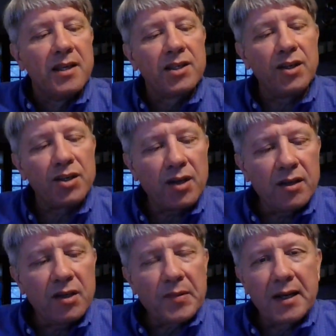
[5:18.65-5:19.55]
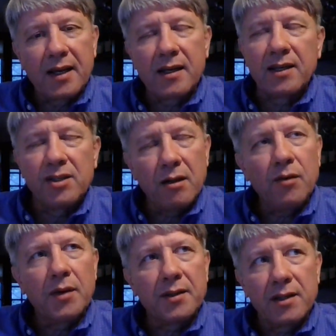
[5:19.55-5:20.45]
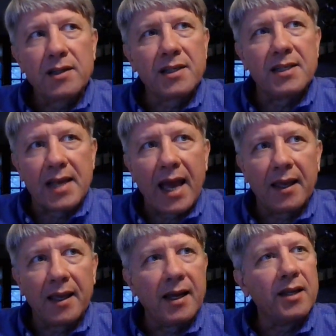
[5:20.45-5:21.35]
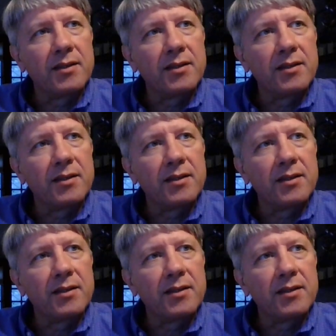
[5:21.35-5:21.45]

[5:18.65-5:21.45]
So you start to recognize, you know what, this is nagging.